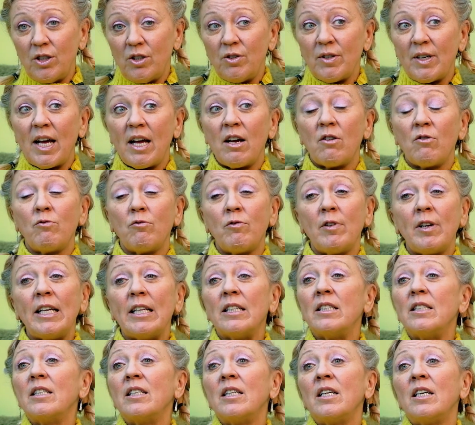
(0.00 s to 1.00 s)
You get a
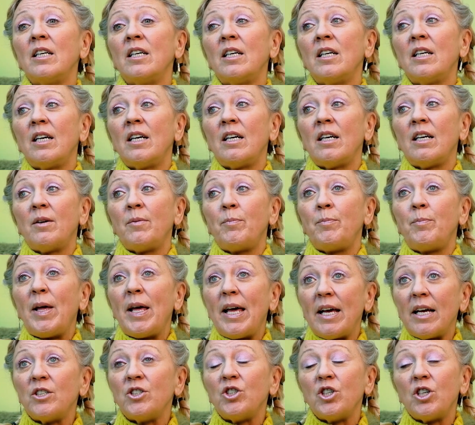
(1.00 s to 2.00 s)
real
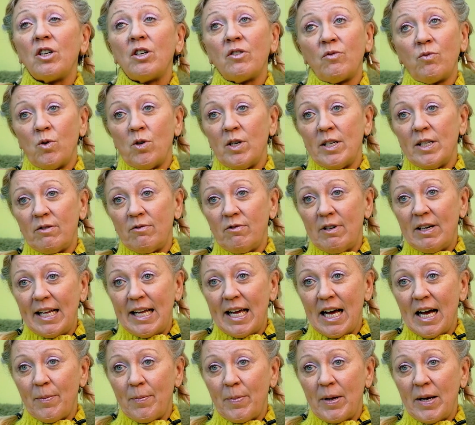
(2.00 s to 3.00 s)
picture of what is really
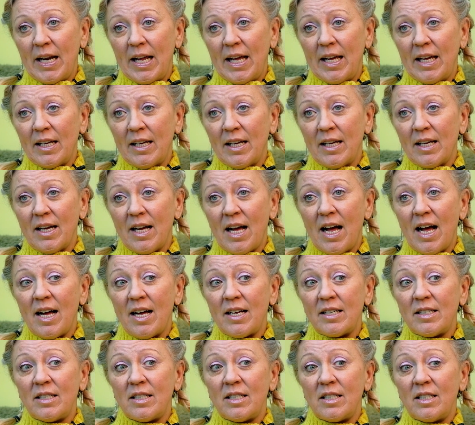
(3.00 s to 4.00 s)
happening,
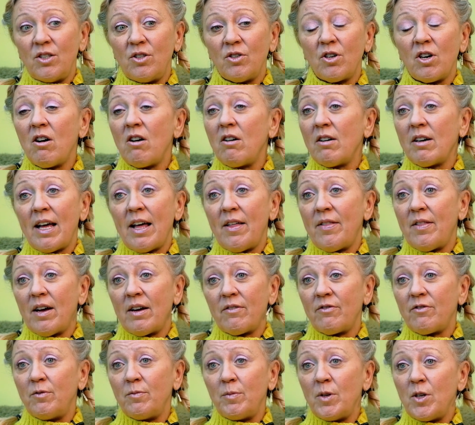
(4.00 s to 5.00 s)
and you can't get
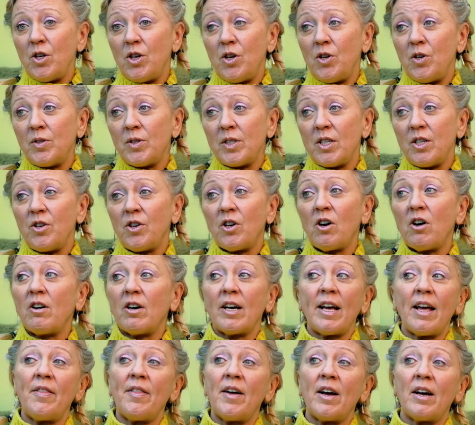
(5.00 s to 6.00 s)
that from the news, and you can't
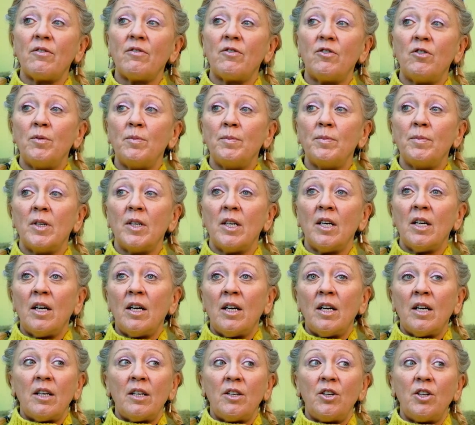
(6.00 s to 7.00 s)
get that from,
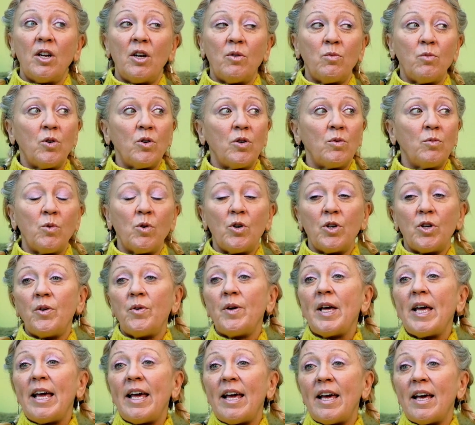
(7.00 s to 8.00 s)
what you
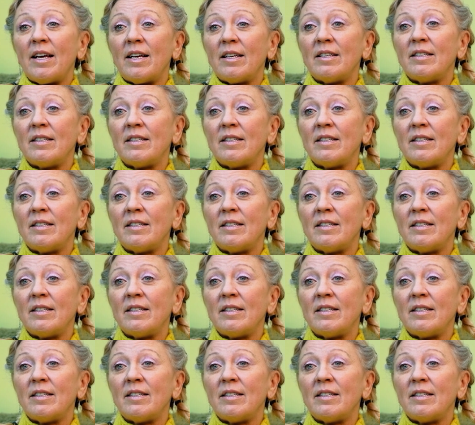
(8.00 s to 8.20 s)
hear.